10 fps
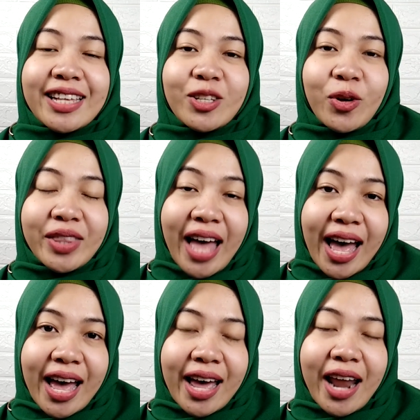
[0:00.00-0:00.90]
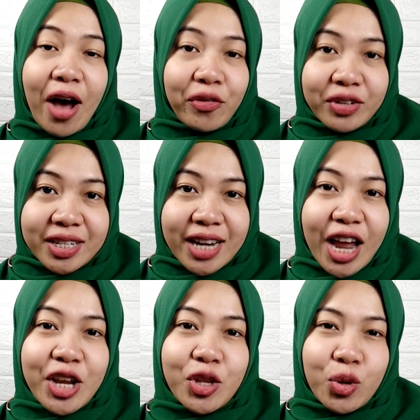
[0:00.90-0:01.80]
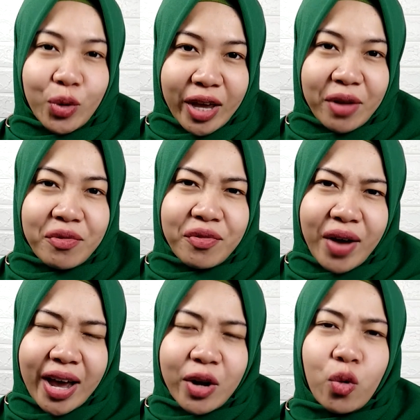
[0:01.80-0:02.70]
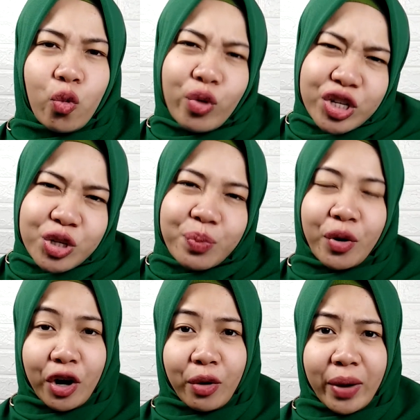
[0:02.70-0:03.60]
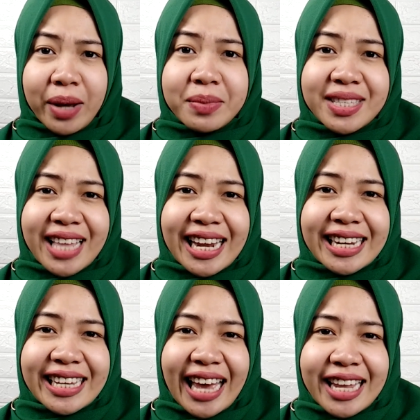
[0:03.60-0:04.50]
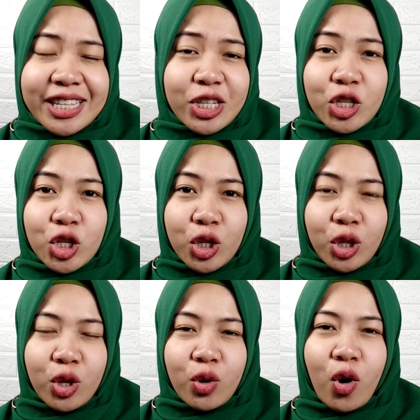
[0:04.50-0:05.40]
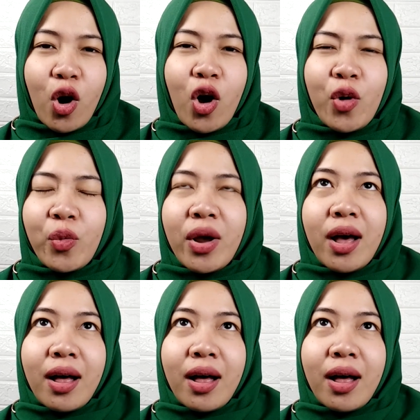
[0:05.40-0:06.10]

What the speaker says: So then after that you can find which programs that can suit you, or